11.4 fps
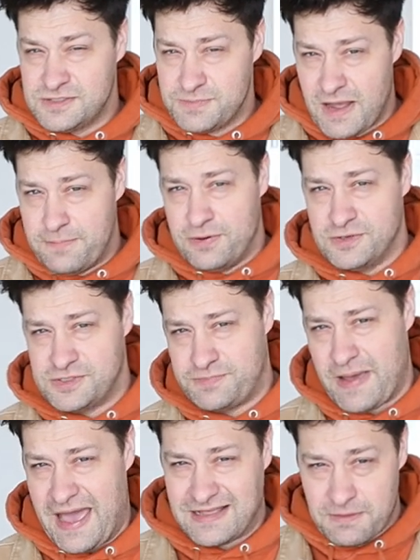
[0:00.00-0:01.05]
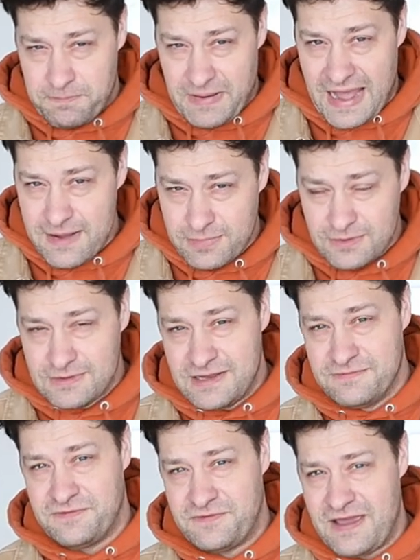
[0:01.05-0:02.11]
is my pushback. The Bible
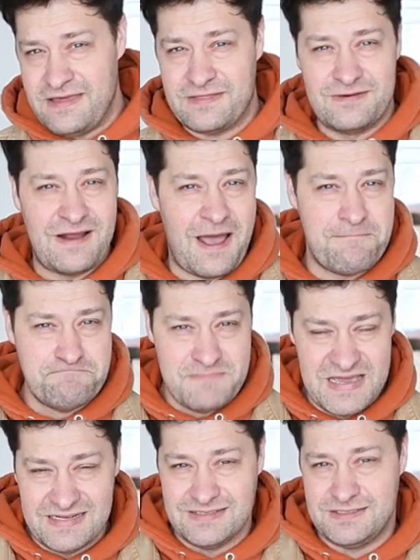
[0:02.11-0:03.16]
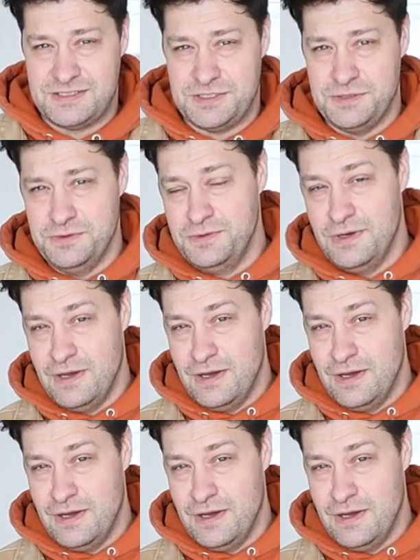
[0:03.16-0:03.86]
and faith are not meant to